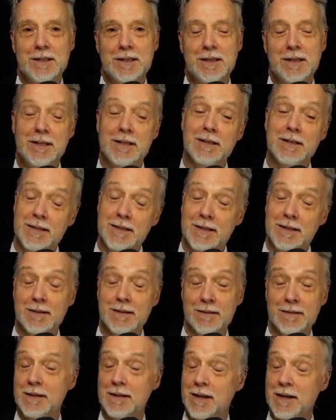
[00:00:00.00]
And I like
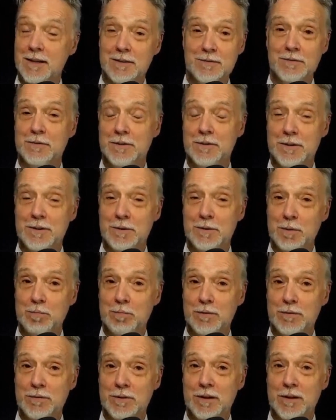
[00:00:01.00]
the California
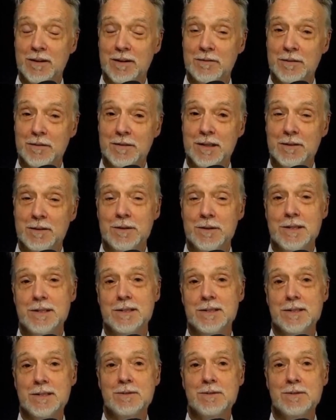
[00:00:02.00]
proposed law for that reason,